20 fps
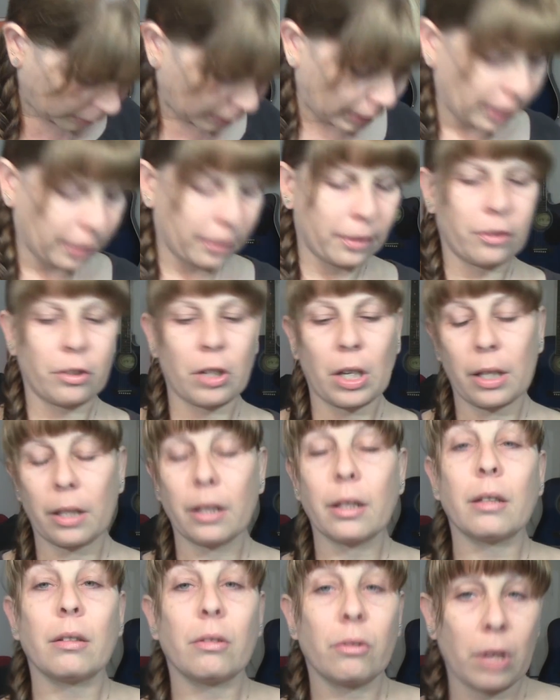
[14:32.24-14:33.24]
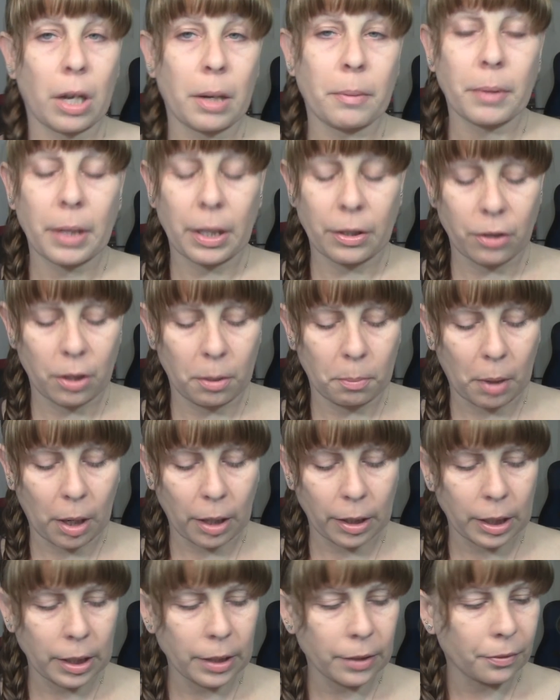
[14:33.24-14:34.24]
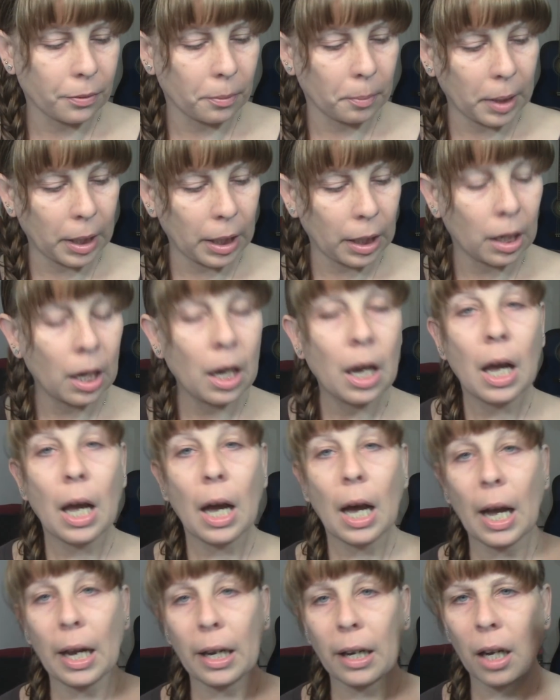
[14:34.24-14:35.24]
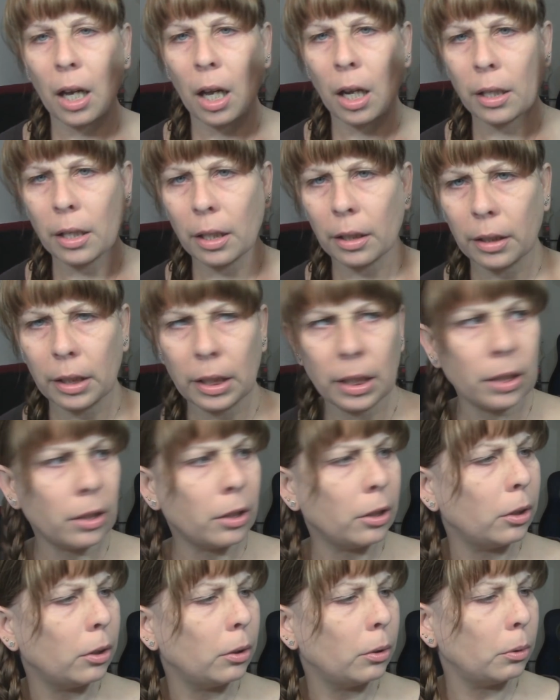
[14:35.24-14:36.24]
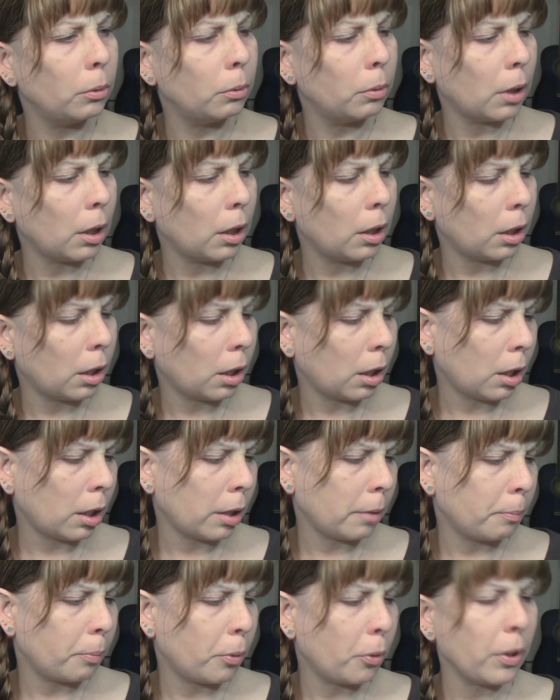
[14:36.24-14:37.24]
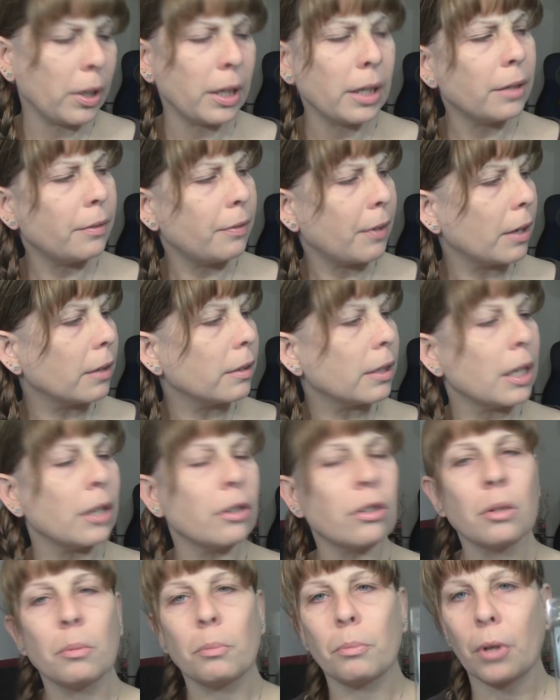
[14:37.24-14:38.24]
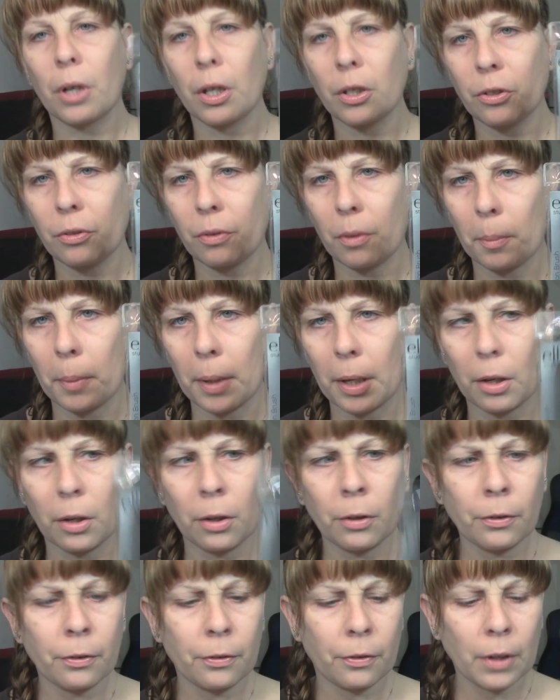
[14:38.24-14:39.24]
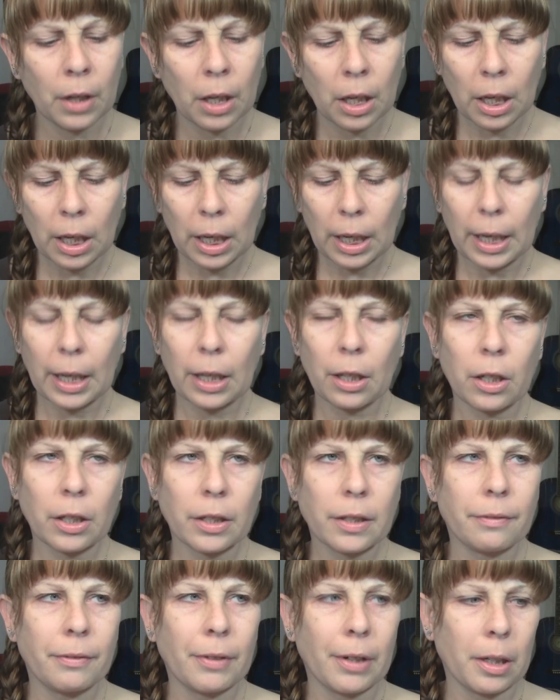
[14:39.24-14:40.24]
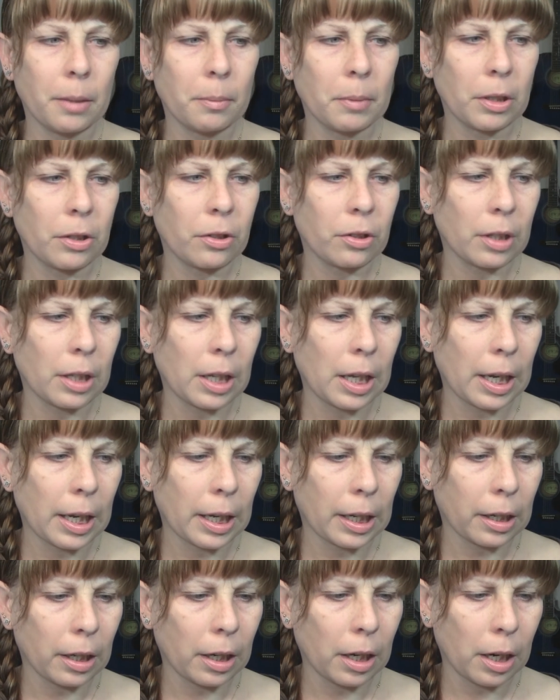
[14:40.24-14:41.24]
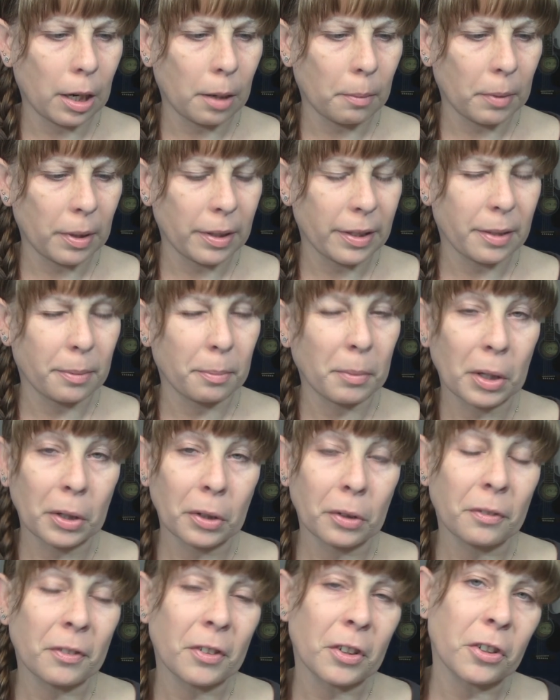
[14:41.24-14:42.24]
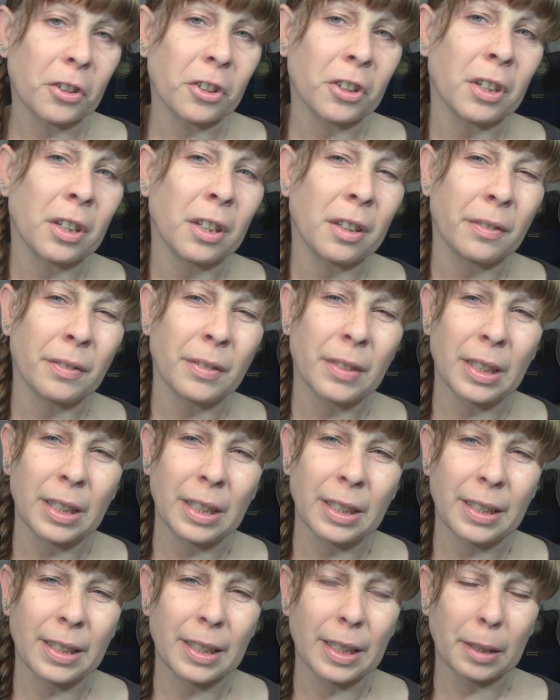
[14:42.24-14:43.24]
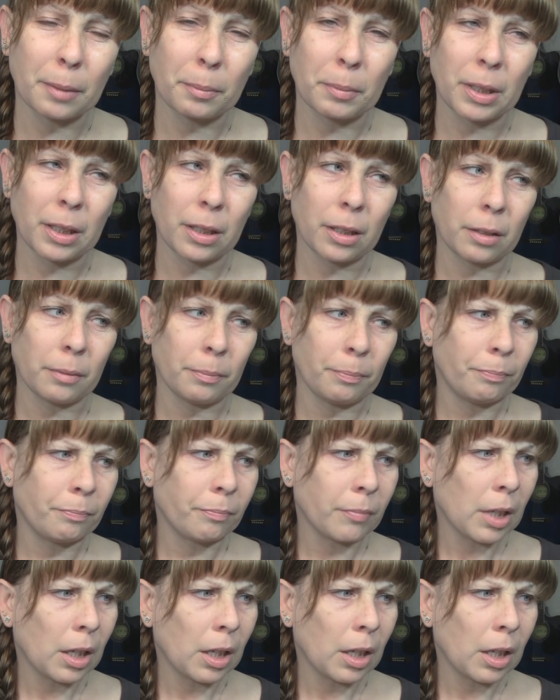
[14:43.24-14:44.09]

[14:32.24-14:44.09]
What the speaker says: of things. James actually bought these for me. I got the new pointed foundation brush from e.l.f. It looks very much like a smaller version of the Sigma,